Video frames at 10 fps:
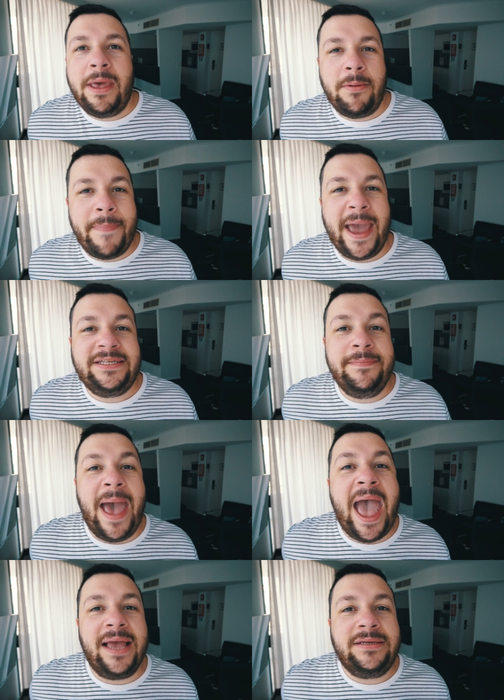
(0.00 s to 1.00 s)
they were back to
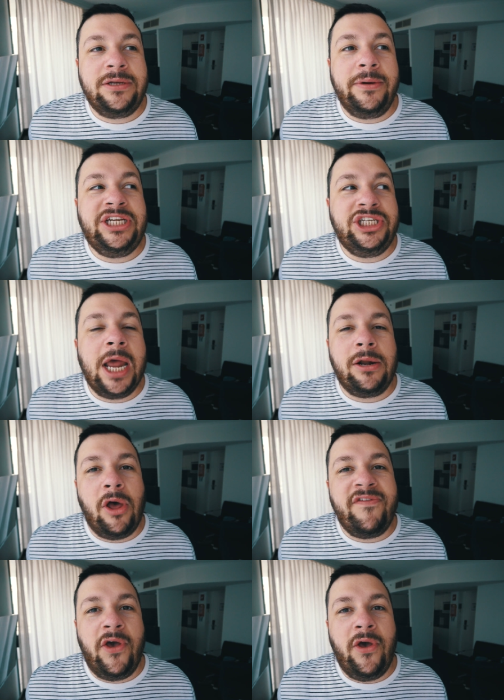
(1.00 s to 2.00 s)
back, so he shat all
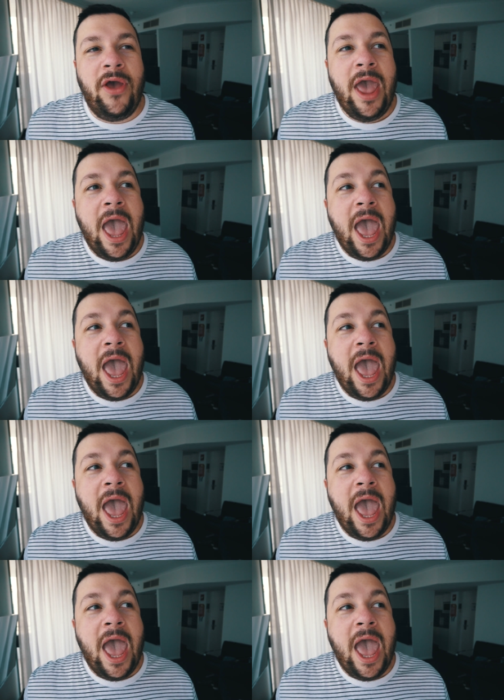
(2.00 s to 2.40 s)
over her.